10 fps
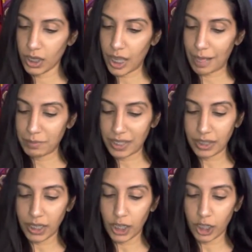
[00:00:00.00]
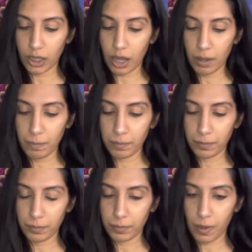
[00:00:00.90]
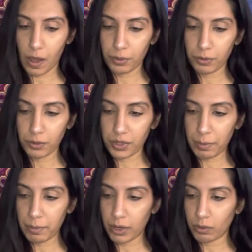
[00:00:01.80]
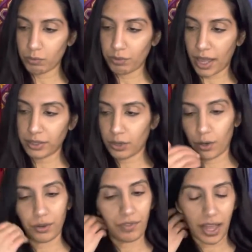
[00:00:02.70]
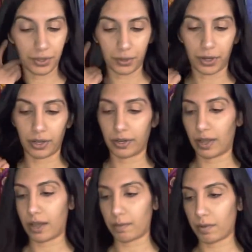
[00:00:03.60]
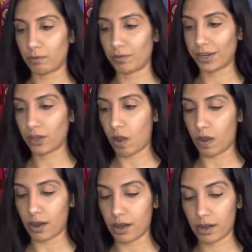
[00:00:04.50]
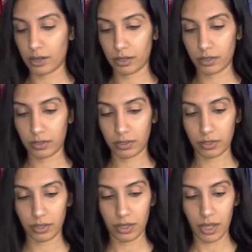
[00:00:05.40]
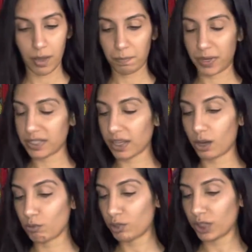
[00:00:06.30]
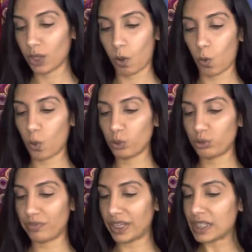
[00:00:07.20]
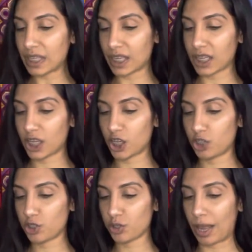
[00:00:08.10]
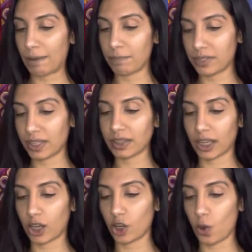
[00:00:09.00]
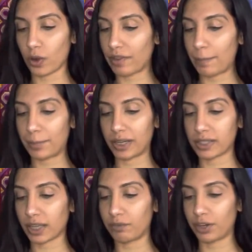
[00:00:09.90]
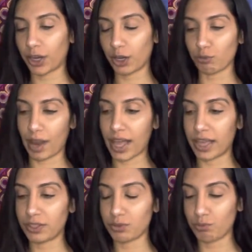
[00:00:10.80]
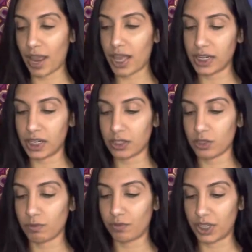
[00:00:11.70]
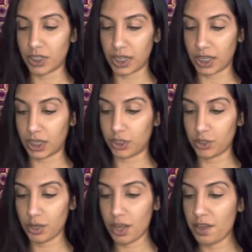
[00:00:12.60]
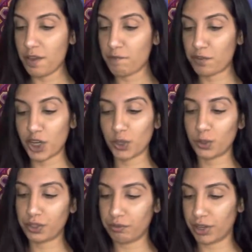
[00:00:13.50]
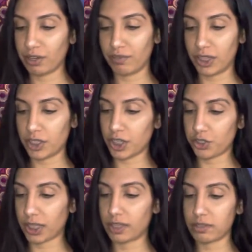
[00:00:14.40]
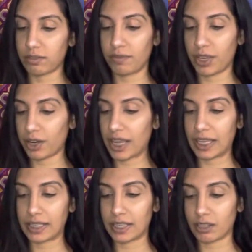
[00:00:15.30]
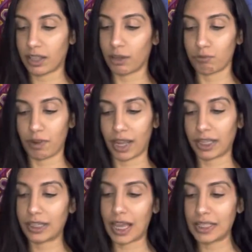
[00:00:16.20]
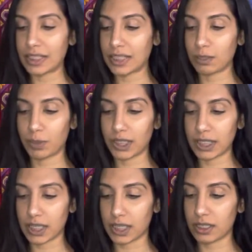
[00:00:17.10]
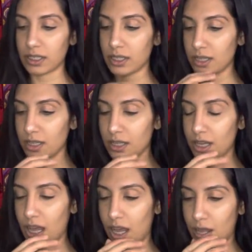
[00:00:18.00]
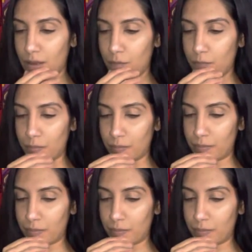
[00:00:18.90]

I'm seeing like a um I don't know something about a red Corvette or um, a red car, but it's like a really old vintage. I'm seeing like a Corvette, but it's like a very red. It's red and it's a vintage, very old and very vintage. Like it's very easy to like recognize this person. Um,